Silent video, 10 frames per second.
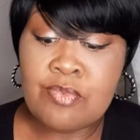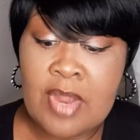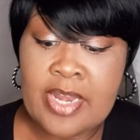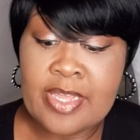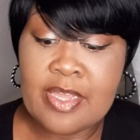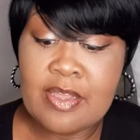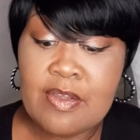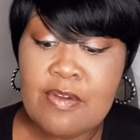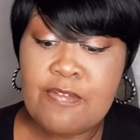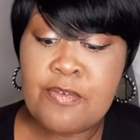ready
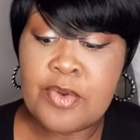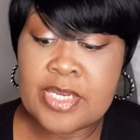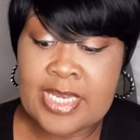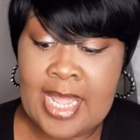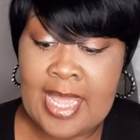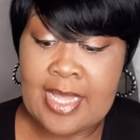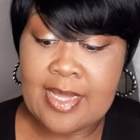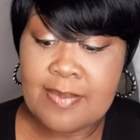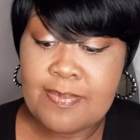for day,